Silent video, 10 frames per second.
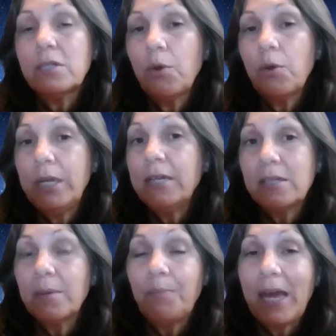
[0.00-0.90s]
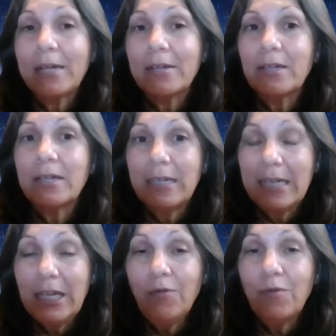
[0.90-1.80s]
So it is
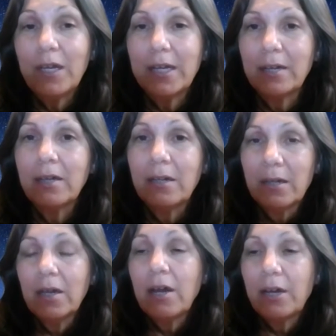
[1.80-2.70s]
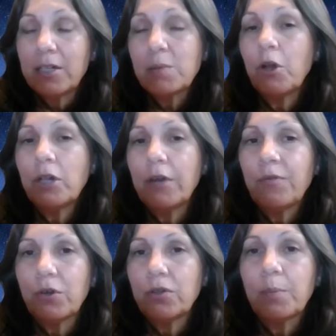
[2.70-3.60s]
impacting, even on a small
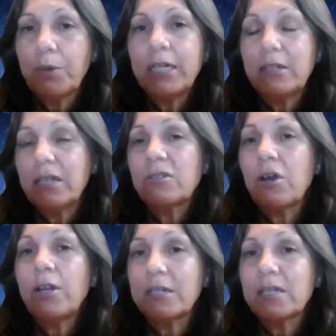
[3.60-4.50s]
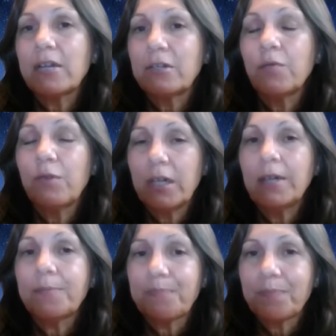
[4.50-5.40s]
level, the plate tectonics
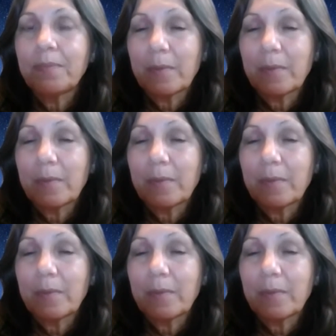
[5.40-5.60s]
activity.